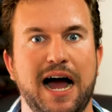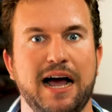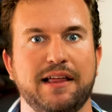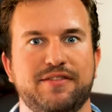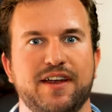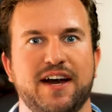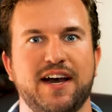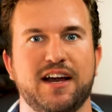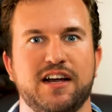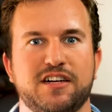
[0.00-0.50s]

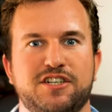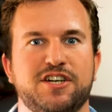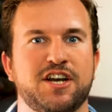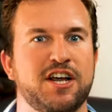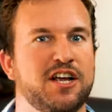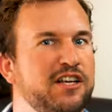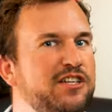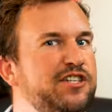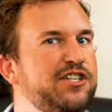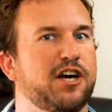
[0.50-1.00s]
Andreas
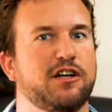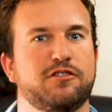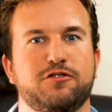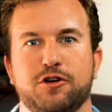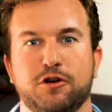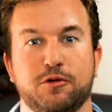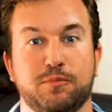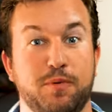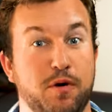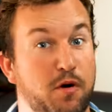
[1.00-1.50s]

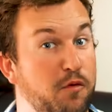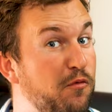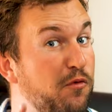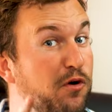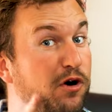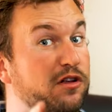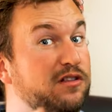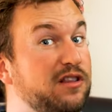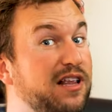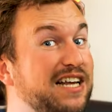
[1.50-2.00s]
Schelderup.
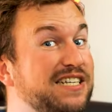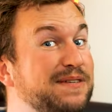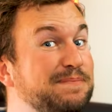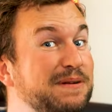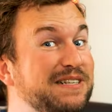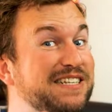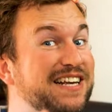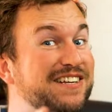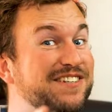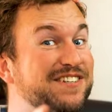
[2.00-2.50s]
World-class
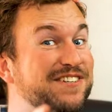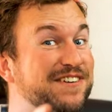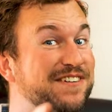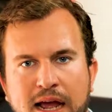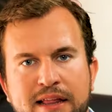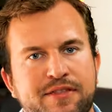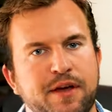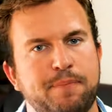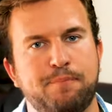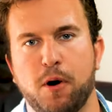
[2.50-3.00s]
potential.
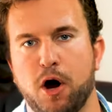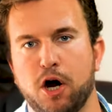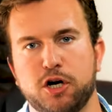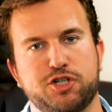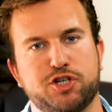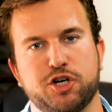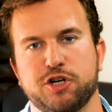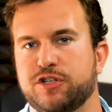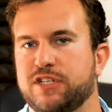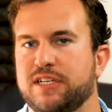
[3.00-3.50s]
And
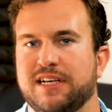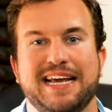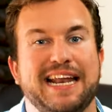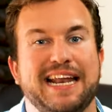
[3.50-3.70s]
departures,